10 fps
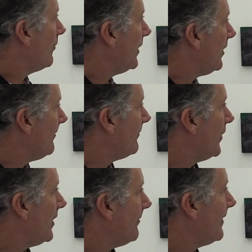when
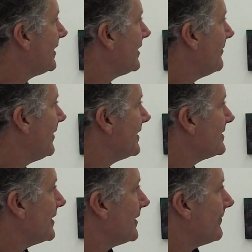I'm making a
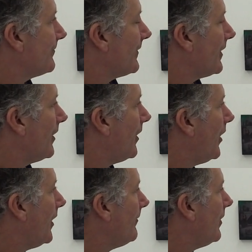painting,
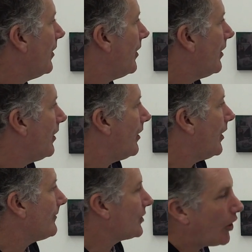
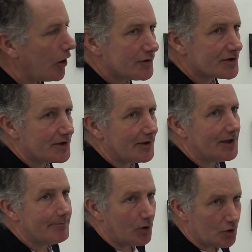I'm
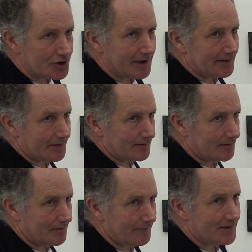constantly pushing
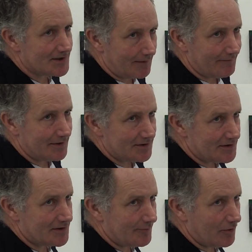for something
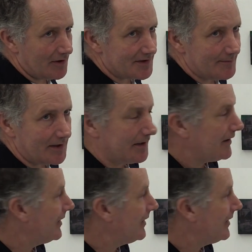to surprise me,